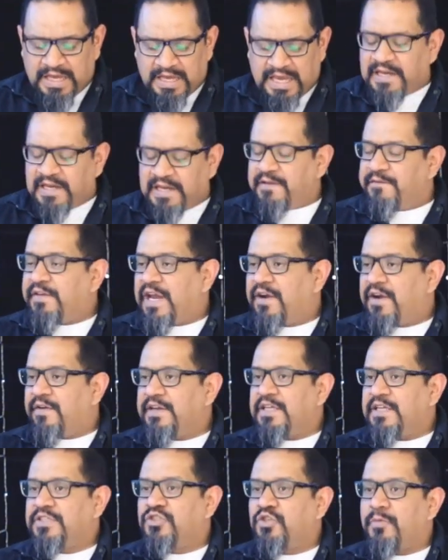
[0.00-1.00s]
in a
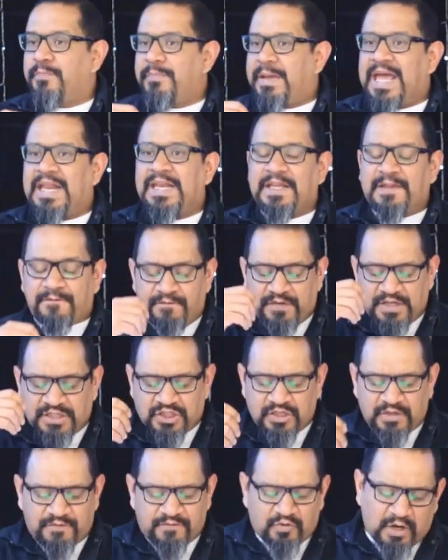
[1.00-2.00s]
very dramatic
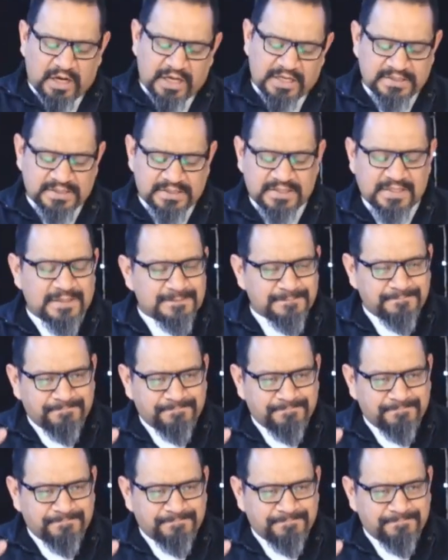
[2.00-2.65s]
vision of Christ.